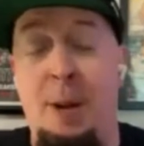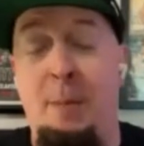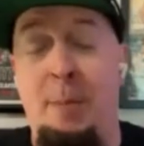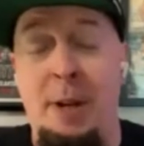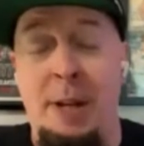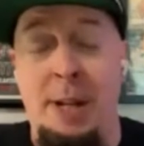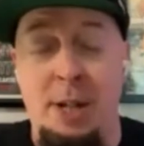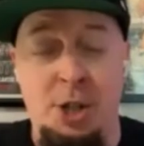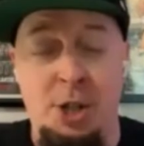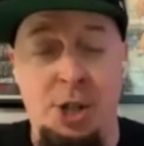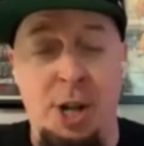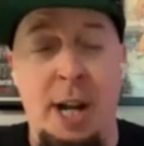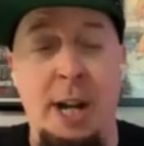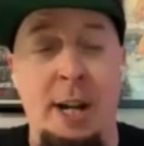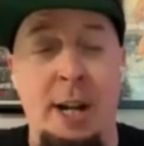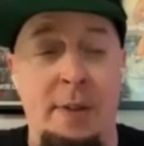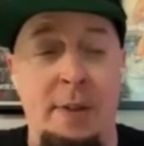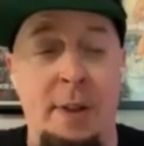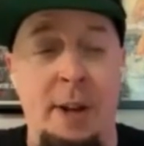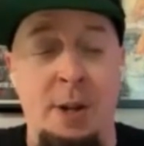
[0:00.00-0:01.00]
company in
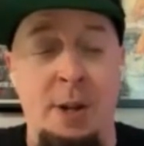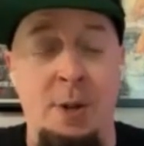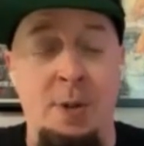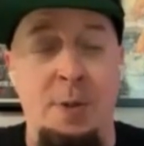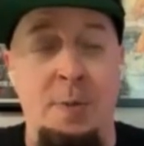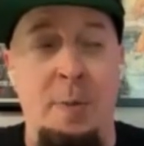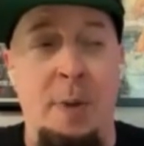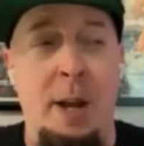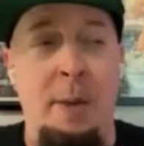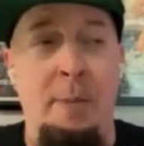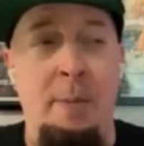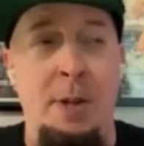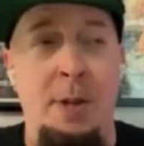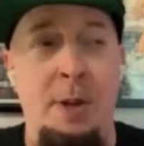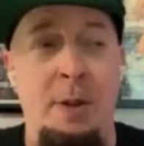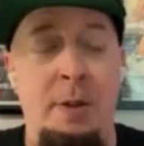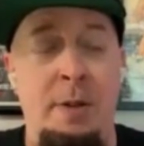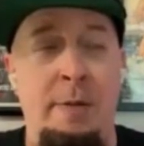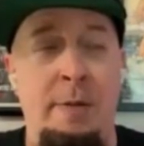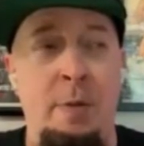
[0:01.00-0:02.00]
China that I do some
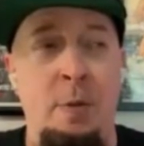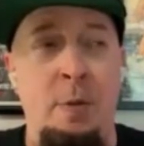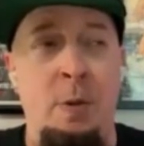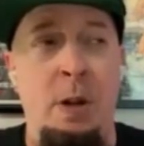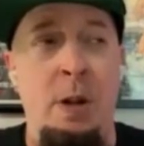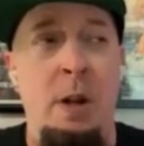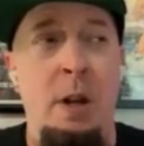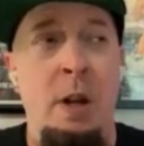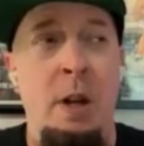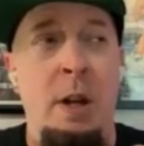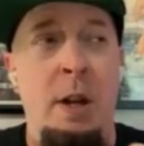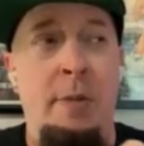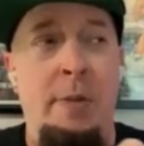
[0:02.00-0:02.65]
commentary for.